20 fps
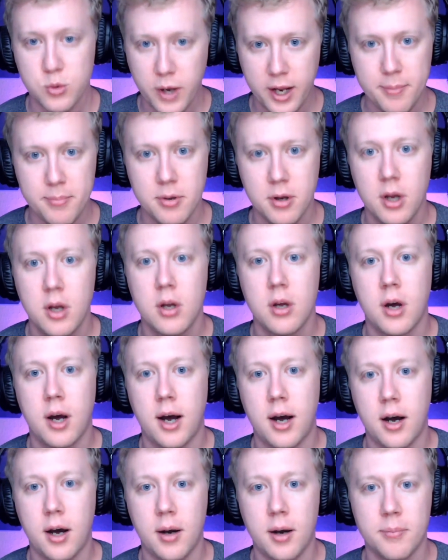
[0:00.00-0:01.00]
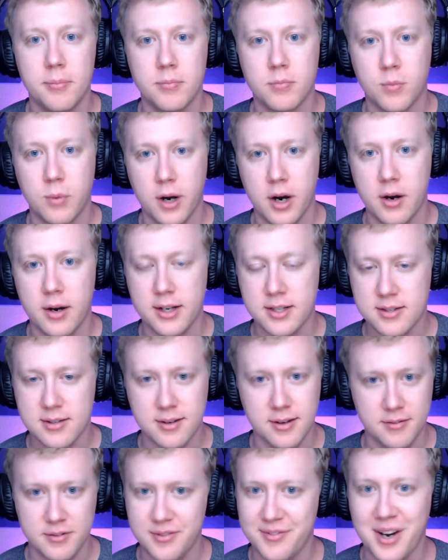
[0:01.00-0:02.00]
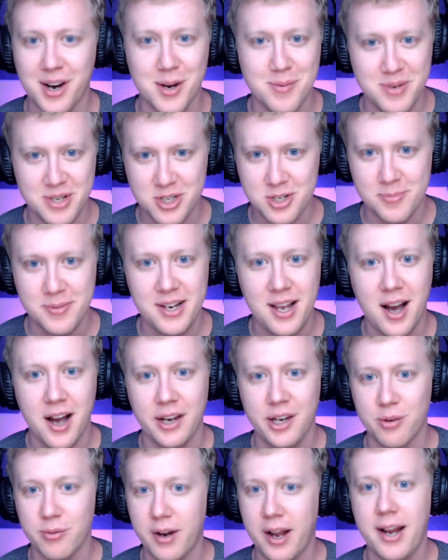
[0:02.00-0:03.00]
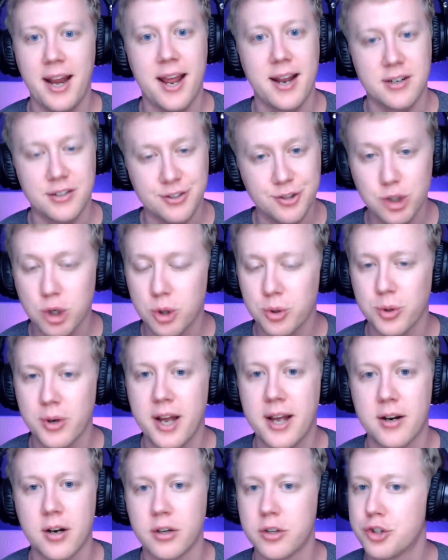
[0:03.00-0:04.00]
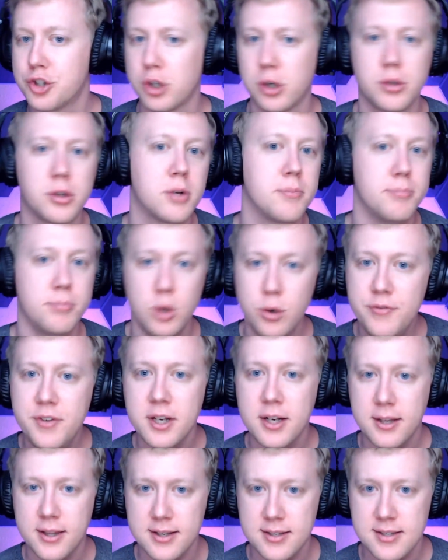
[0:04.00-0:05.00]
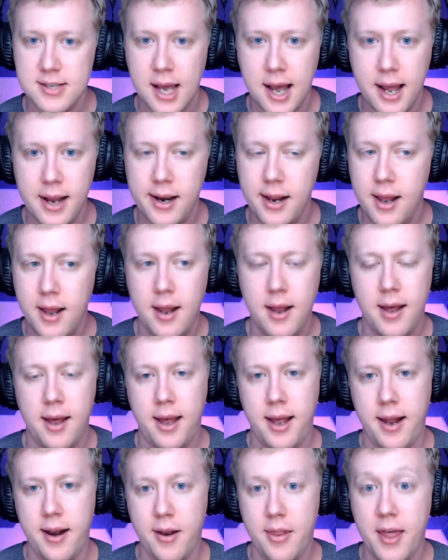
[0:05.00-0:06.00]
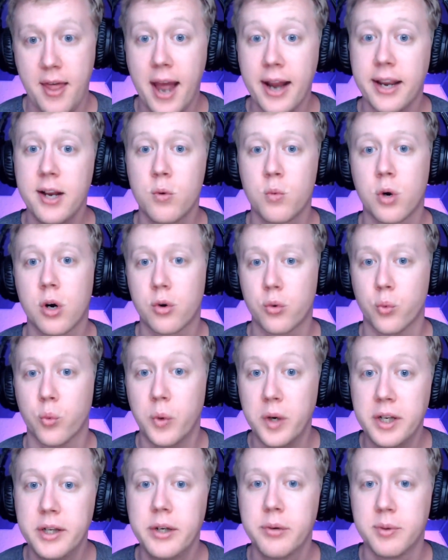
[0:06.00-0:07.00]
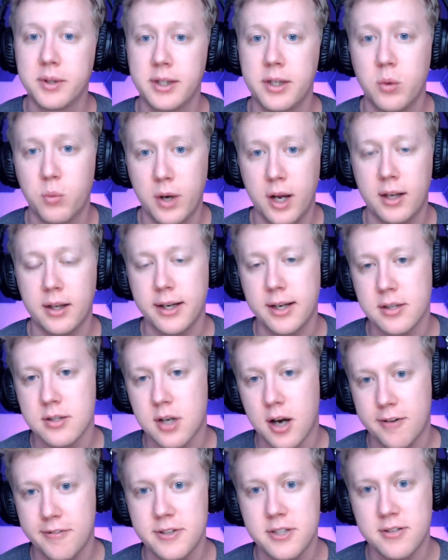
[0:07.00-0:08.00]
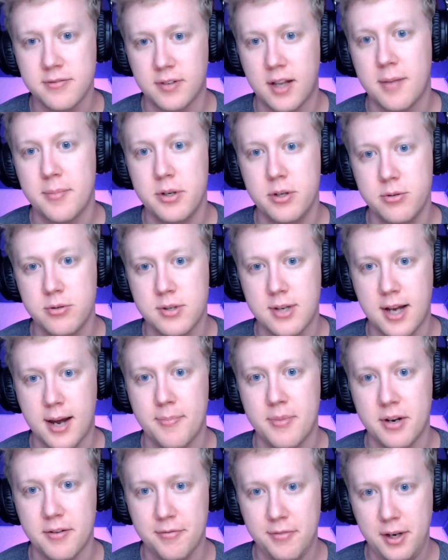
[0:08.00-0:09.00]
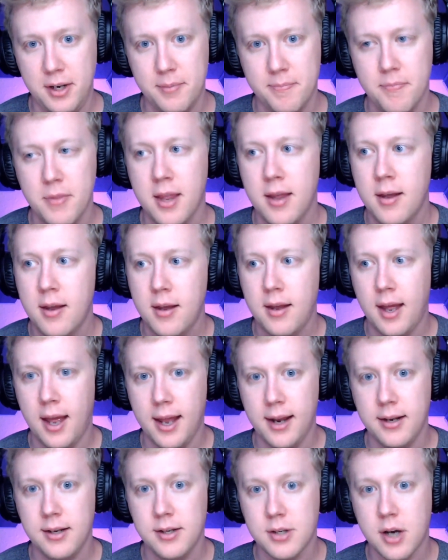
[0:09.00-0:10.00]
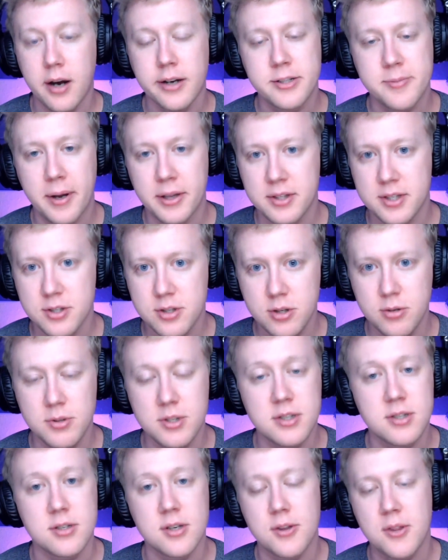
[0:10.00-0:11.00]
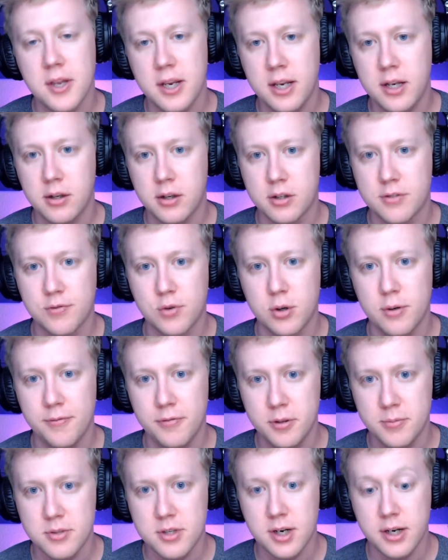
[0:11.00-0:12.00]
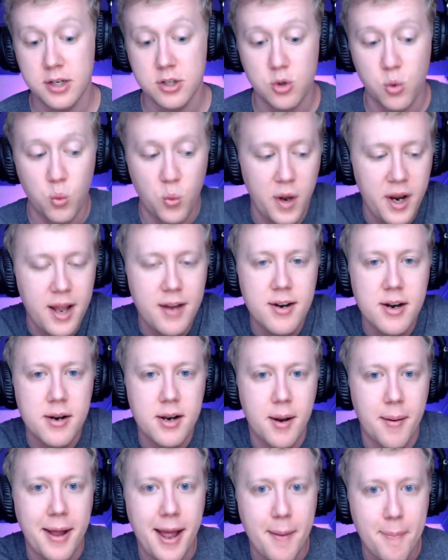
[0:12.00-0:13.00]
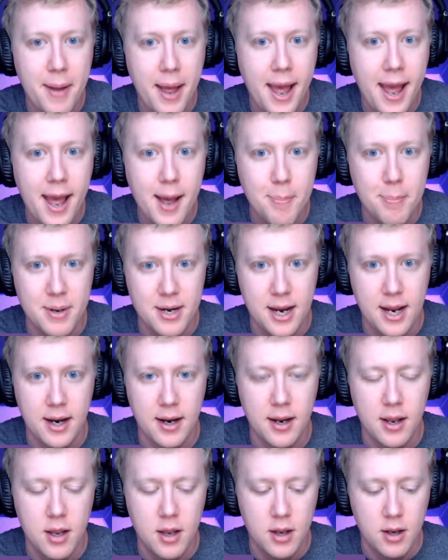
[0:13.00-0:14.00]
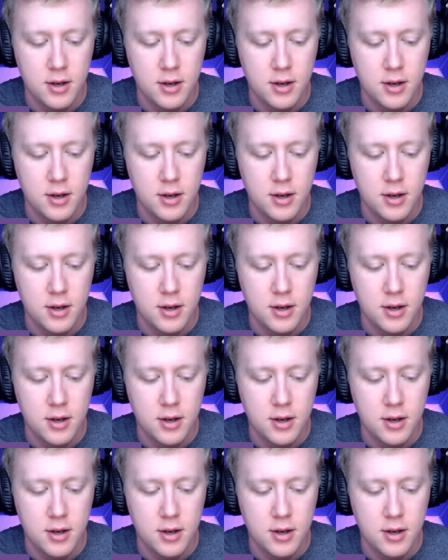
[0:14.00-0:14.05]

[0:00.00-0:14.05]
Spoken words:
swipe, where it's very Mr. Miyagi, right? Hand on your shoulder, move you to the side. And that can work really, really well against offensive linemen who stop their feet. And he talks about this too. This is a thing he looks for in film study. And so what ended up happening